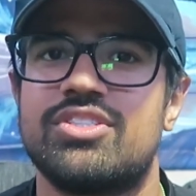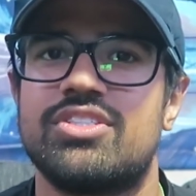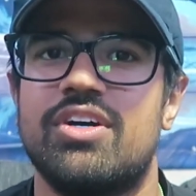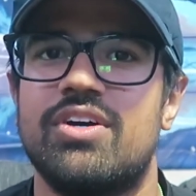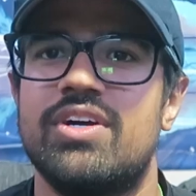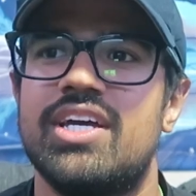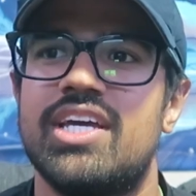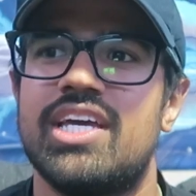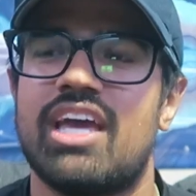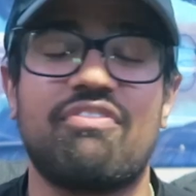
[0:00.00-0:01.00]
So
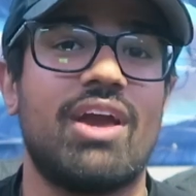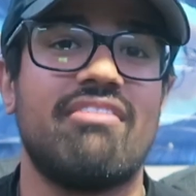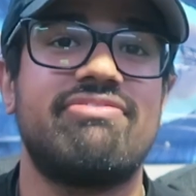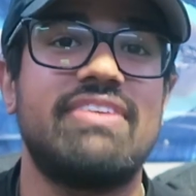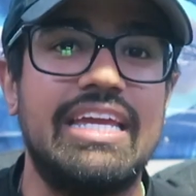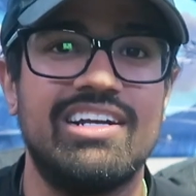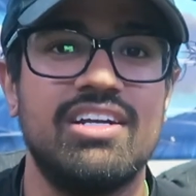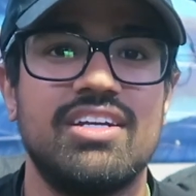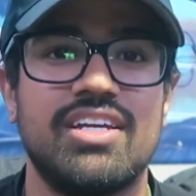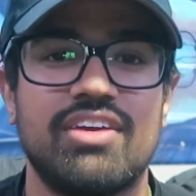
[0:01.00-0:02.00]
if you have
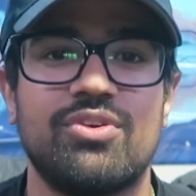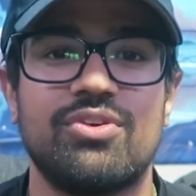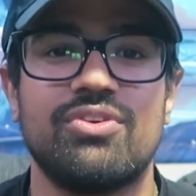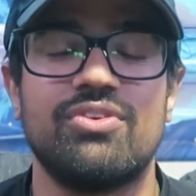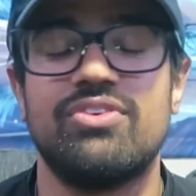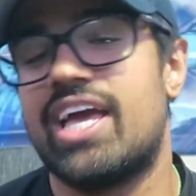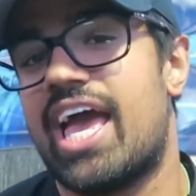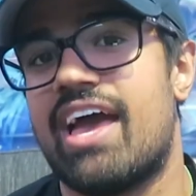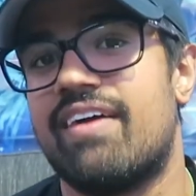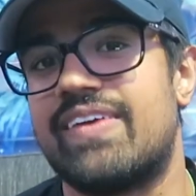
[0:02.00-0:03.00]
fear, if you
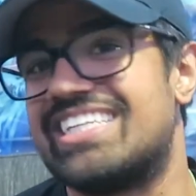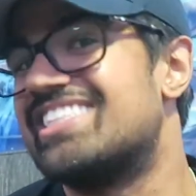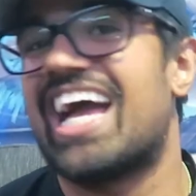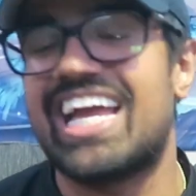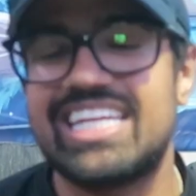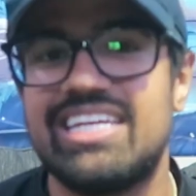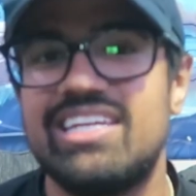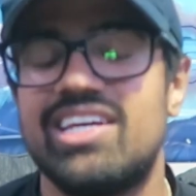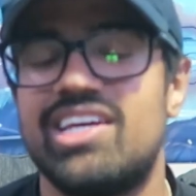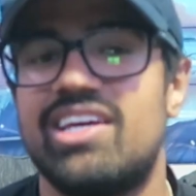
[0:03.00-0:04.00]
have
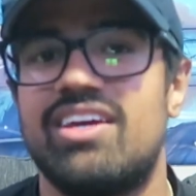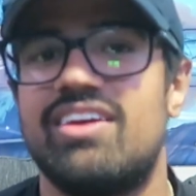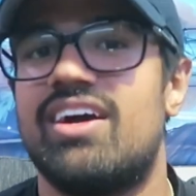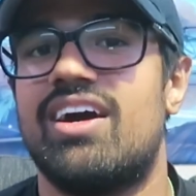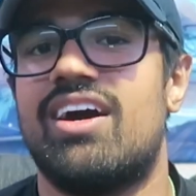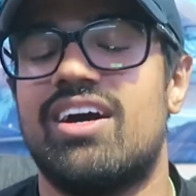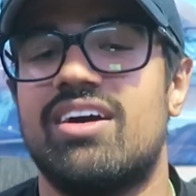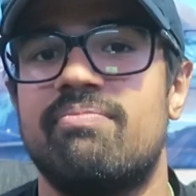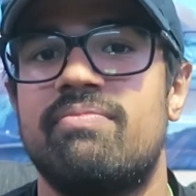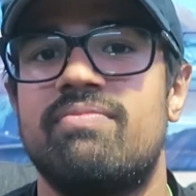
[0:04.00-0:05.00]
anxiety,
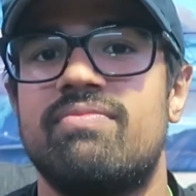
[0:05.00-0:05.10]
there's